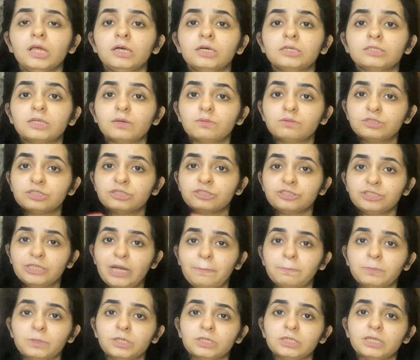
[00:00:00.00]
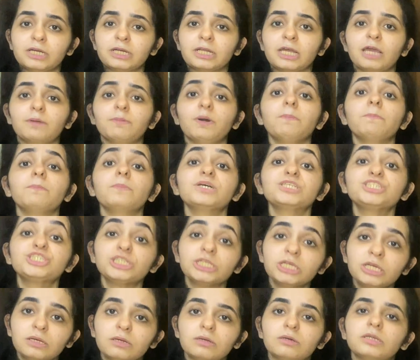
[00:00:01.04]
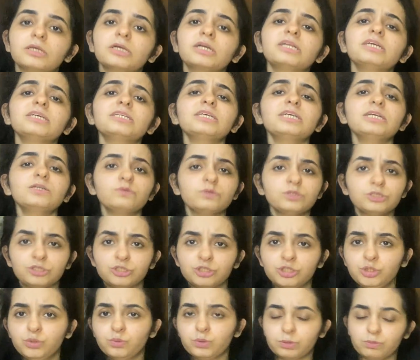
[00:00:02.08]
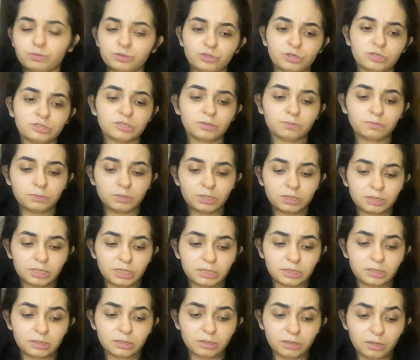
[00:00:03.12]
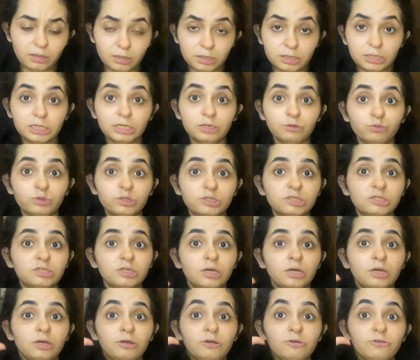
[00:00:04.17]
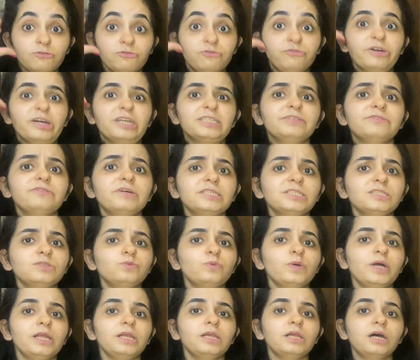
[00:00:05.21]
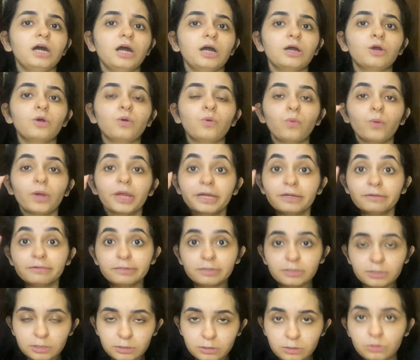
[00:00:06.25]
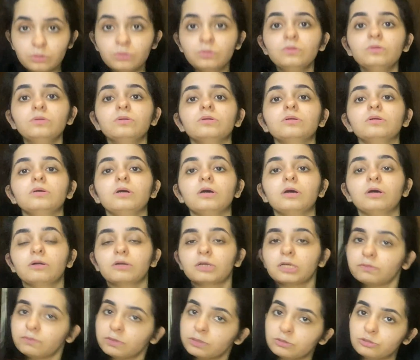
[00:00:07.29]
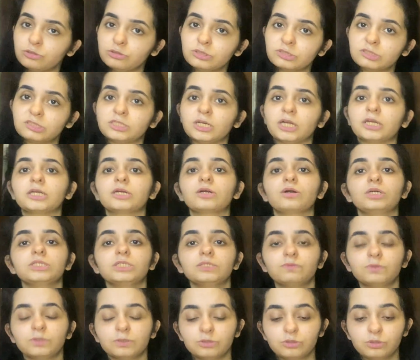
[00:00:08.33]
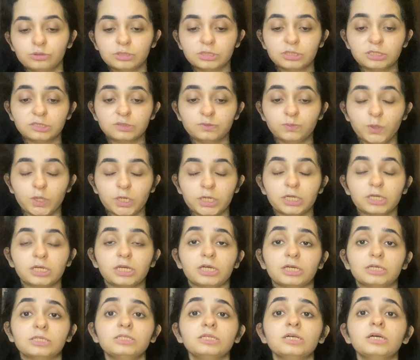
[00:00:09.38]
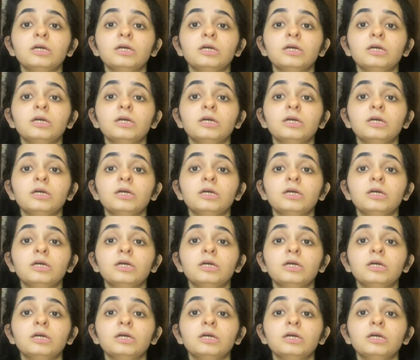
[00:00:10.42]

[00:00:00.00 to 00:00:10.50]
there was this chapter that came up, machine learning, and I think it was new. It was not something that he was very well acquainted to, even during studying or even during his working days.